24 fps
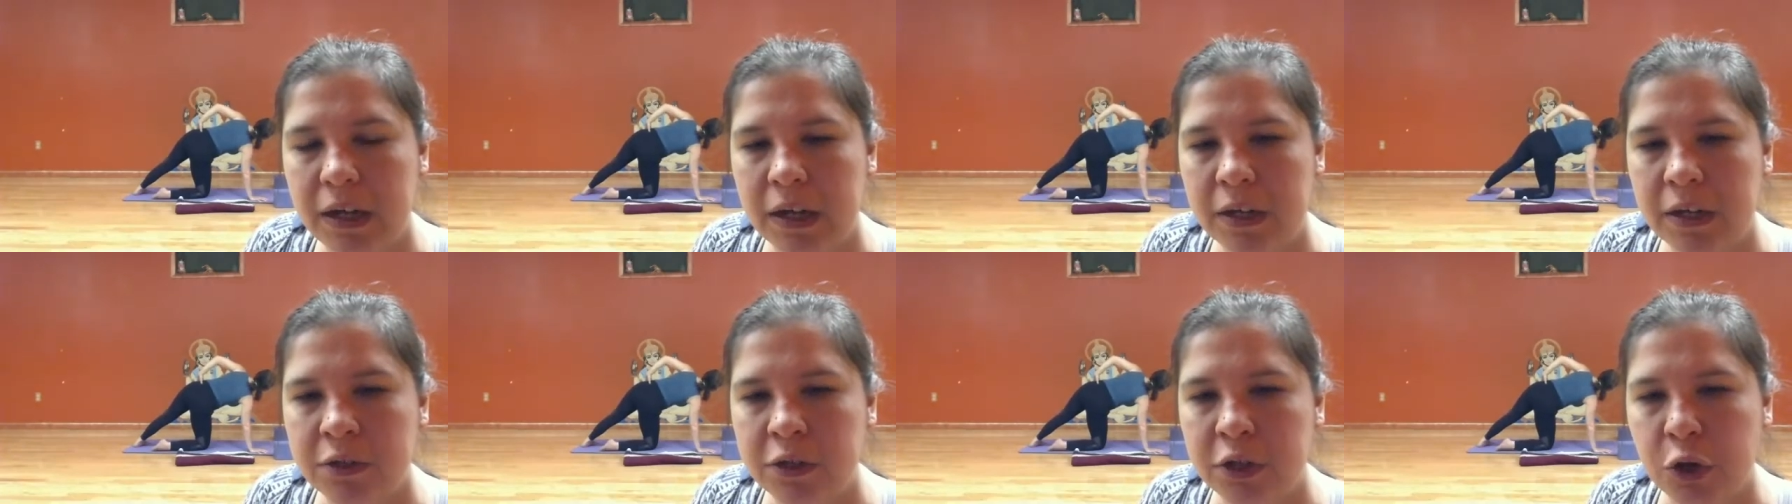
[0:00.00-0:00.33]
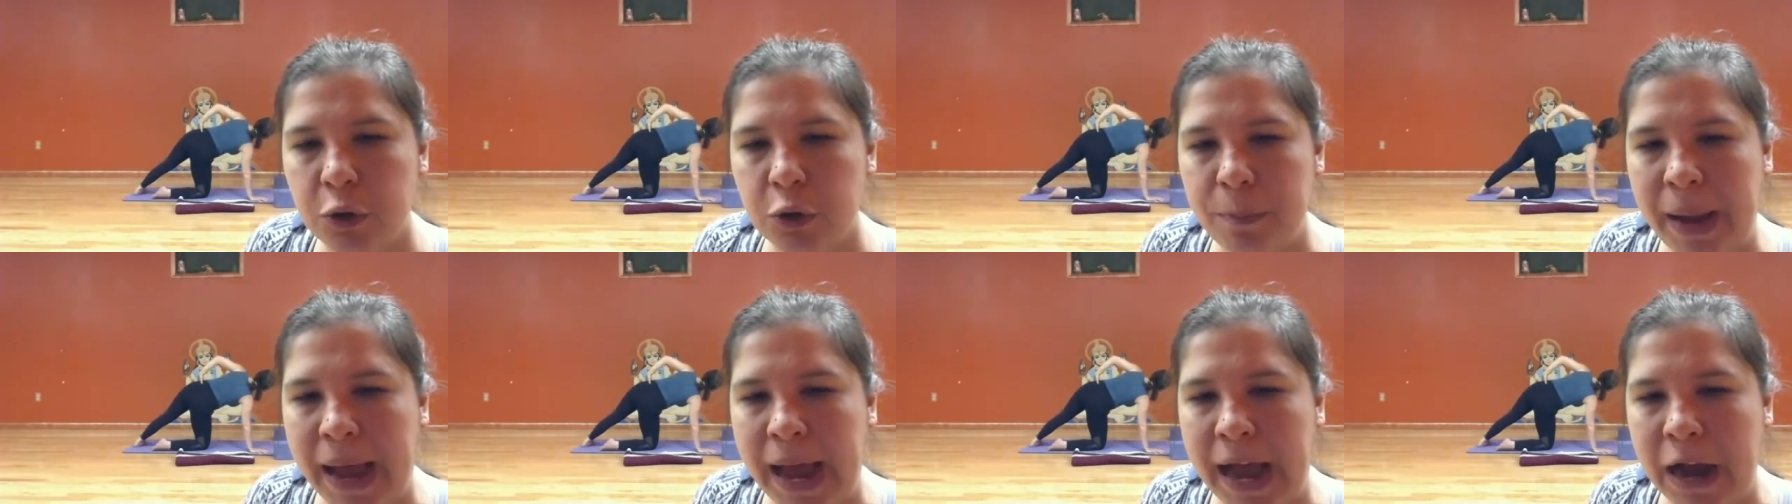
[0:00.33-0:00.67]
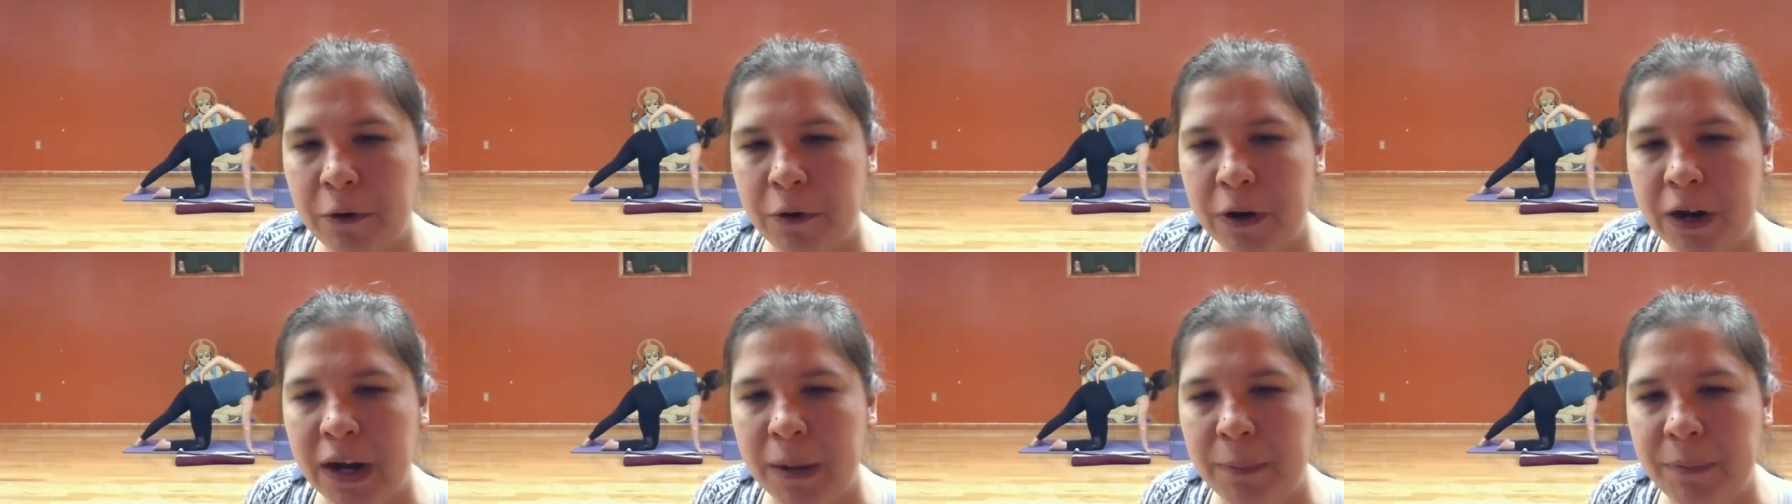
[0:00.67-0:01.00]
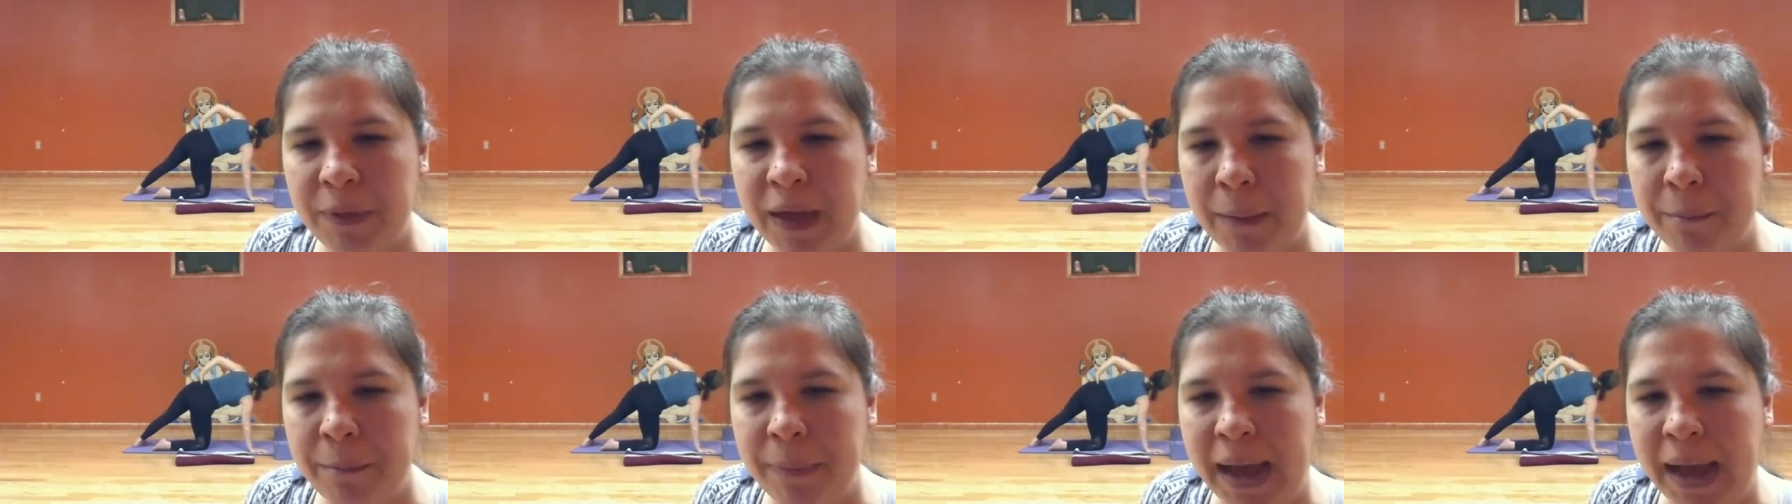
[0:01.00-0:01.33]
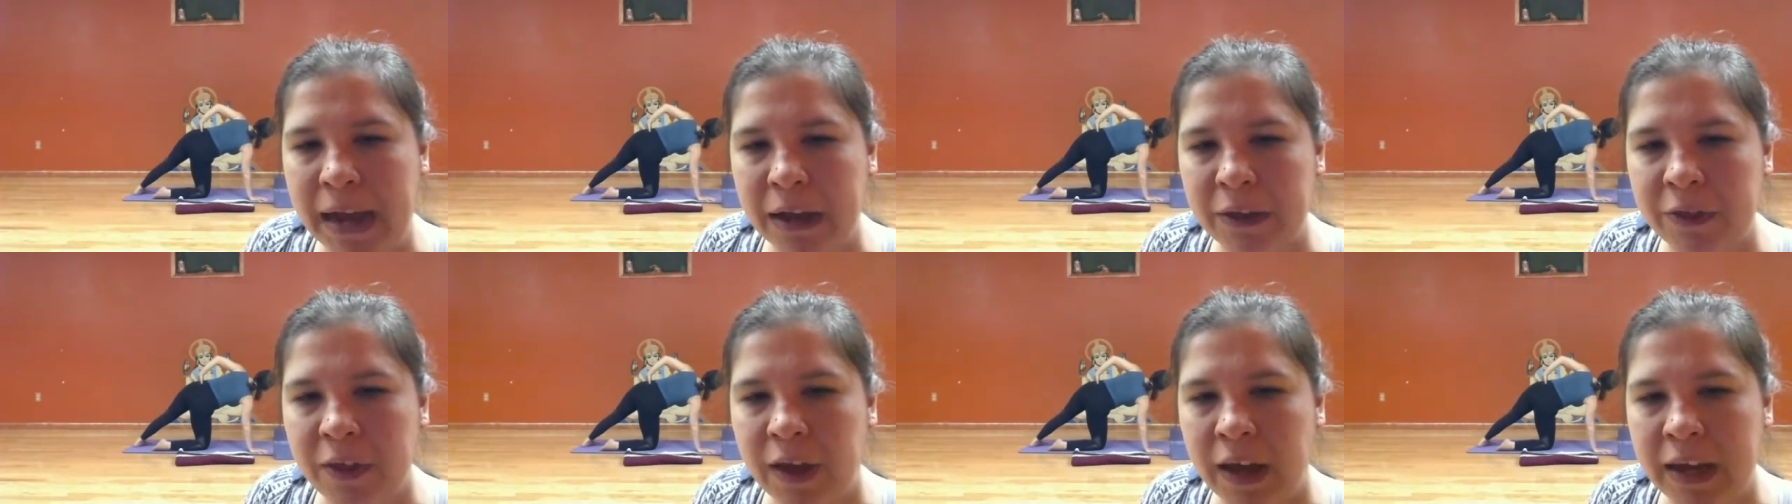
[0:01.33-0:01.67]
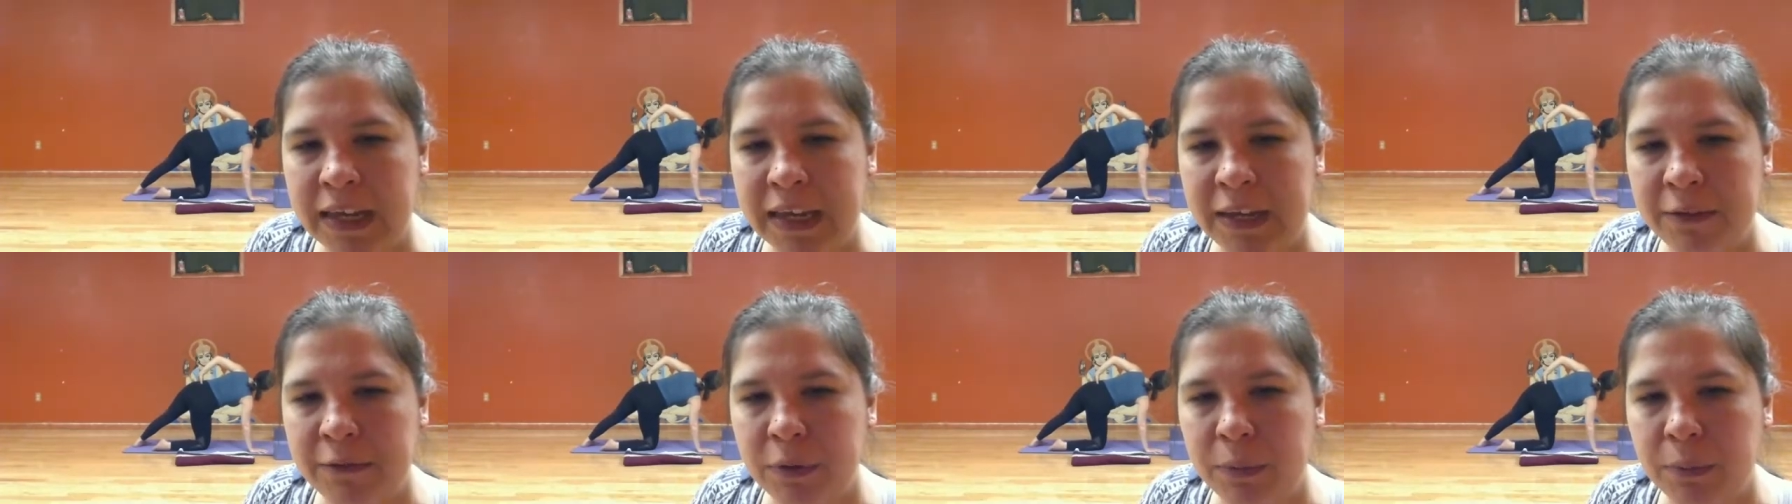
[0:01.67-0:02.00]
So you're powering up that back thigh
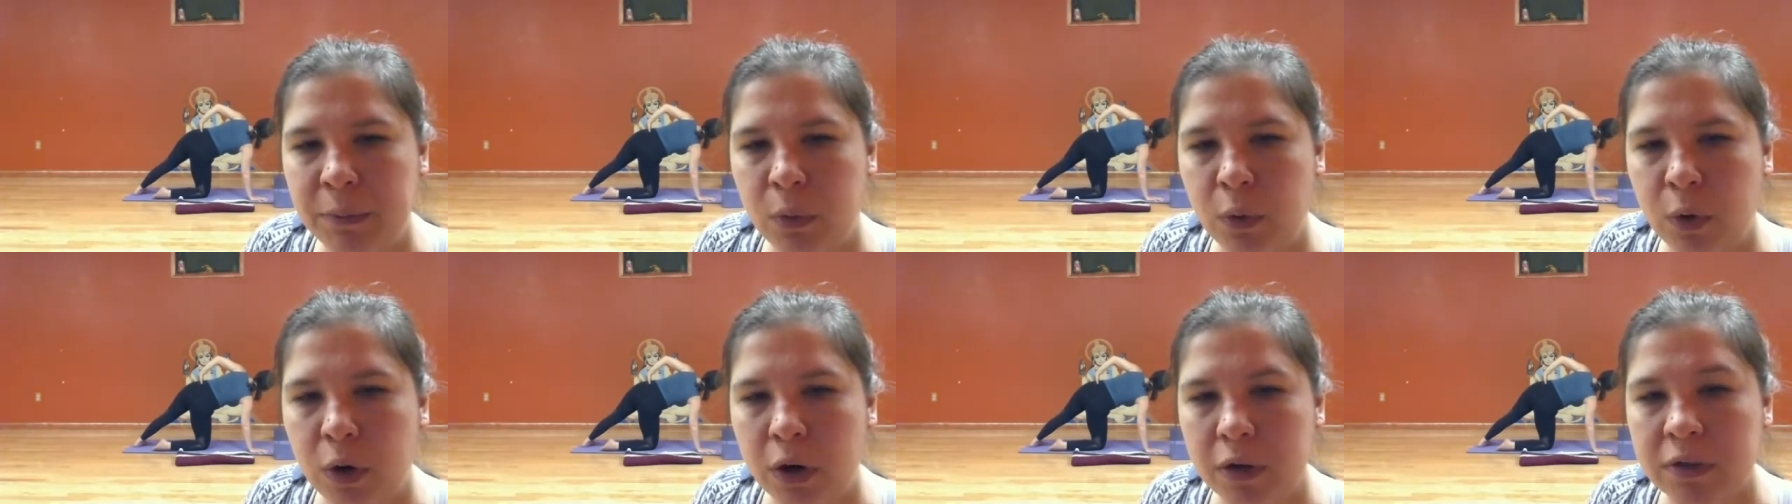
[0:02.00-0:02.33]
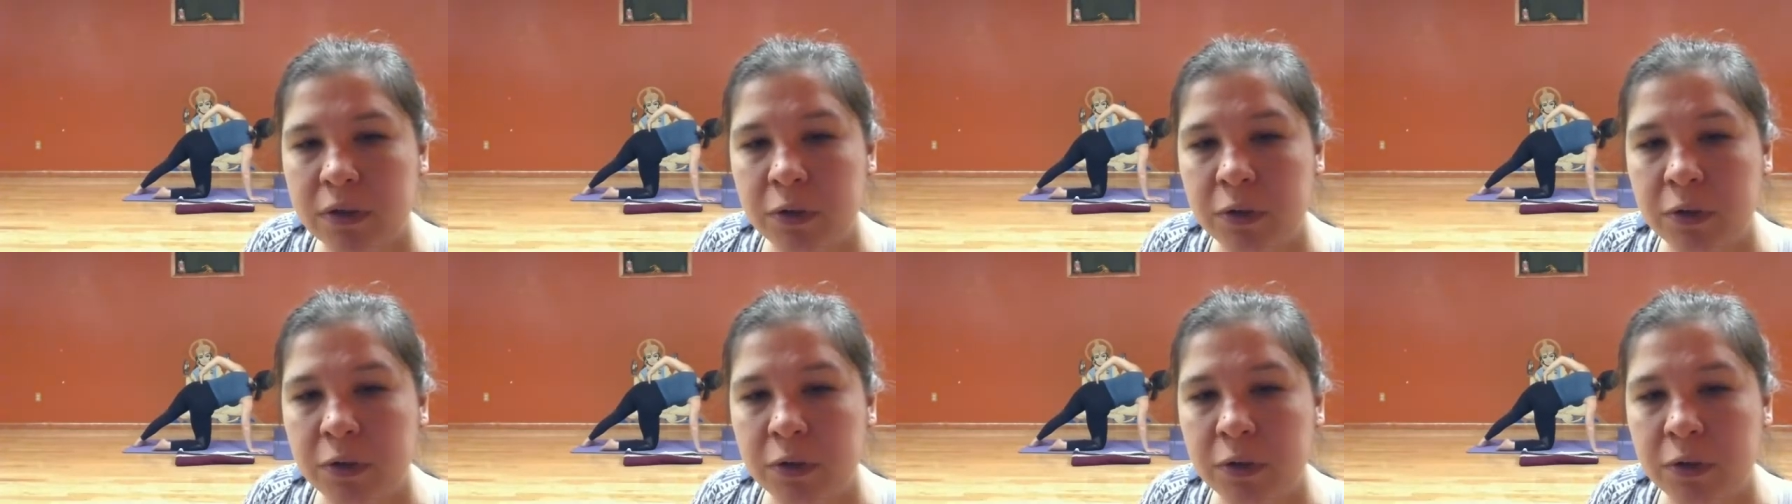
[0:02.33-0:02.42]
even more.